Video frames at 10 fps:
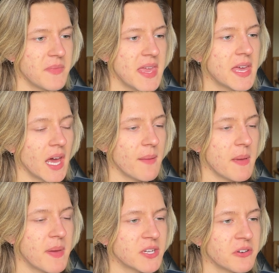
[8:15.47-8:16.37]
He cut up a
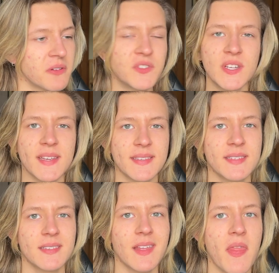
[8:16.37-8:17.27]
picture of
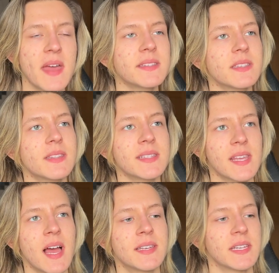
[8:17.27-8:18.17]
Jesus. That's a
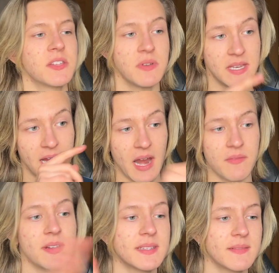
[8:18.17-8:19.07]
context you need to take out of
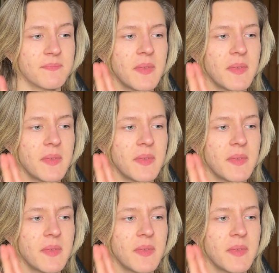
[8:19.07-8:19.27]
this.